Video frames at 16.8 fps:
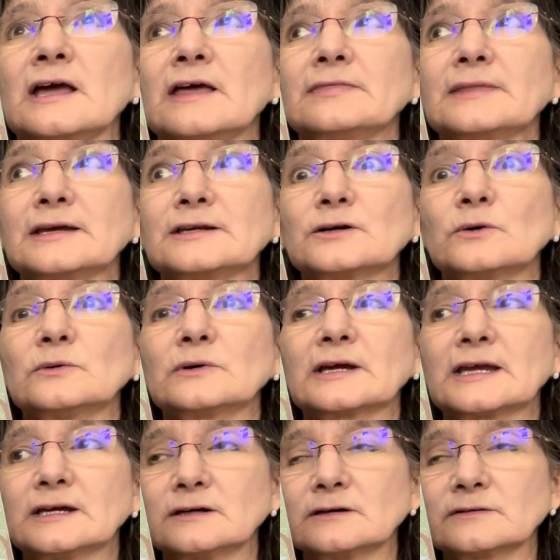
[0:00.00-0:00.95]
they don't
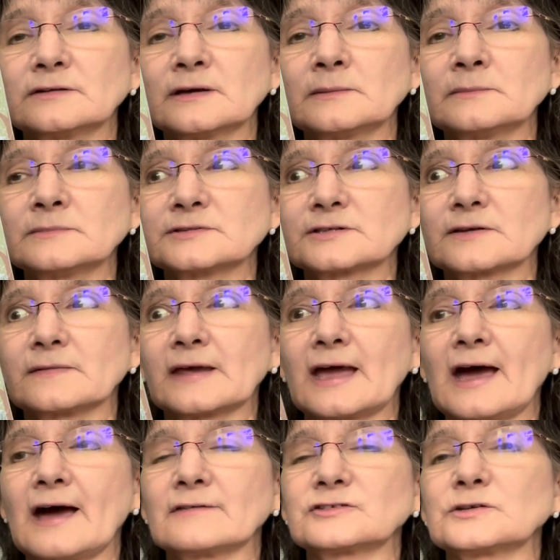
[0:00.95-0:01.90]
hear them, so they
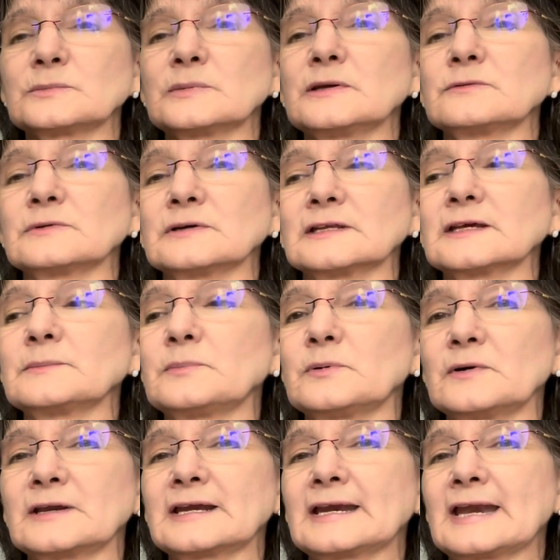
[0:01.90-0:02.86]
have to be really
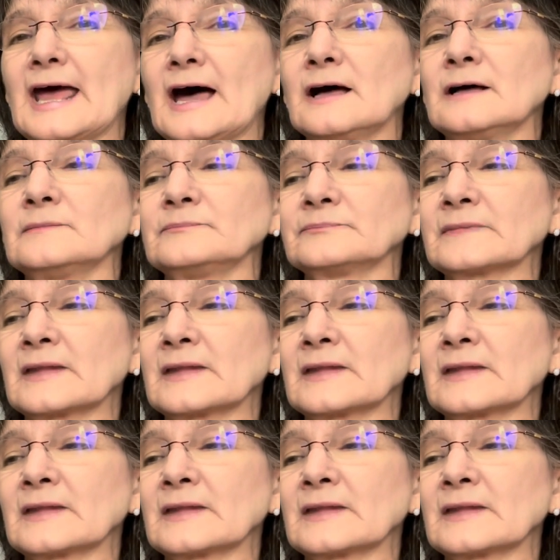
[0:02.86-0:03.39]
pointed out.